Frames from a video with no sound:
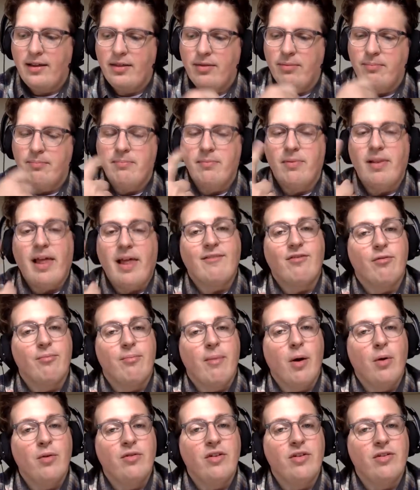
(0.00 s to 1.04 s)
Life of
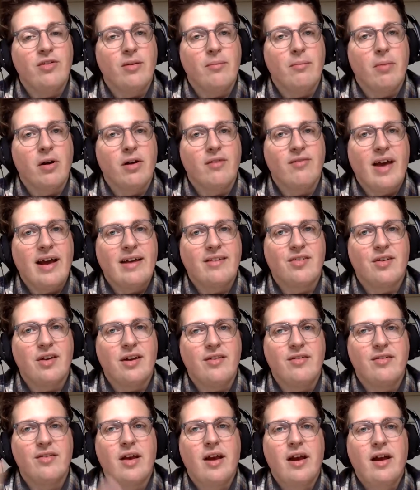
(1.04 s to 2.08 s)
Moses and Book of
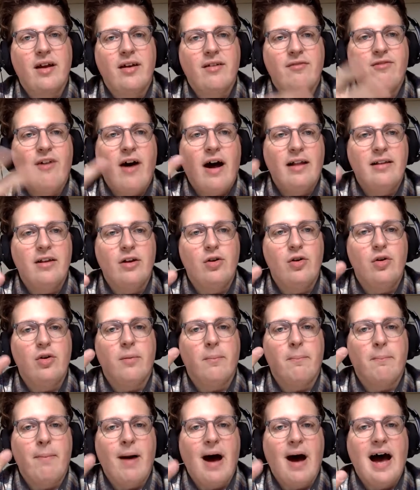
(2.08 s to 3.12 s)
Exodus, followed
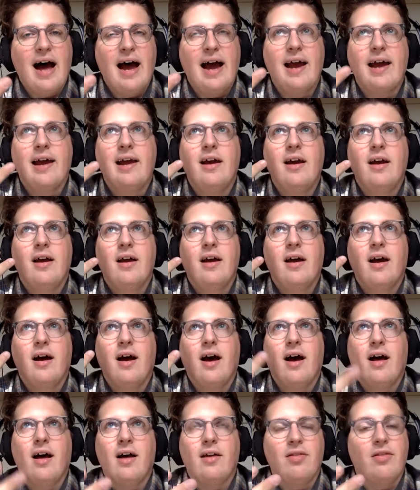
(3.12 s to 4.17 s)
by
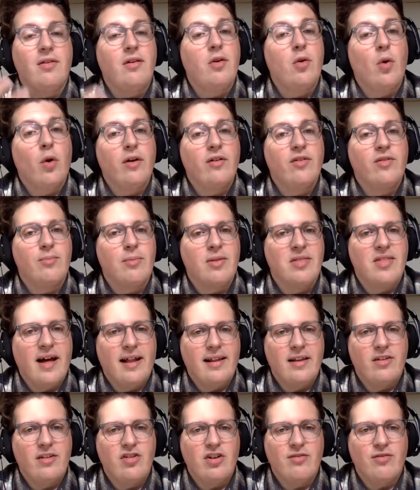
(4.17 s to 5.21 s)
the Norse
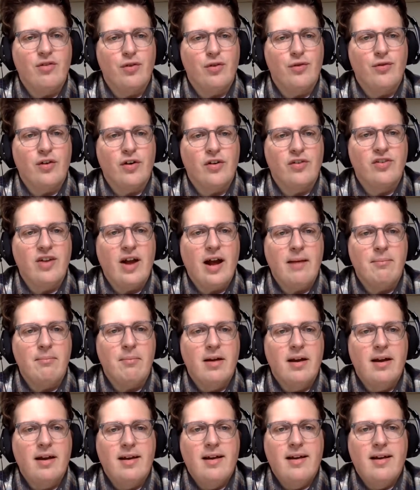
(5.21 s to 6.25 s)
mythology for the first time.
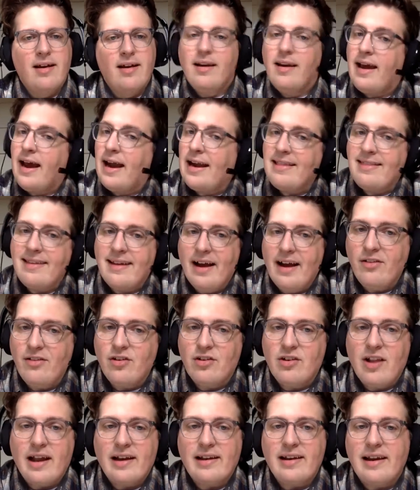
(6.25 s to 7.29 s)
Anything
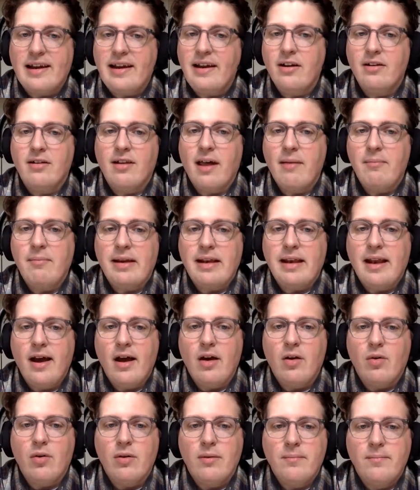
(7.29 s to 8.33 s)
you'd like to hear? Let me
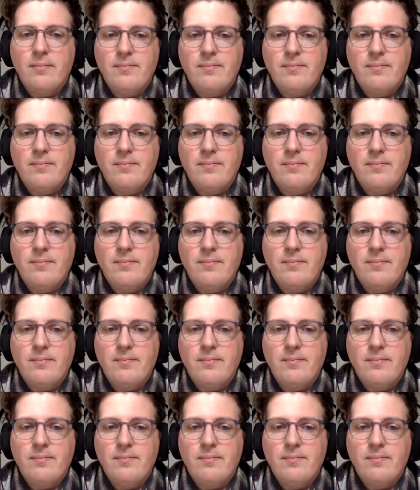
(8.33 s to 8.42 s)
know.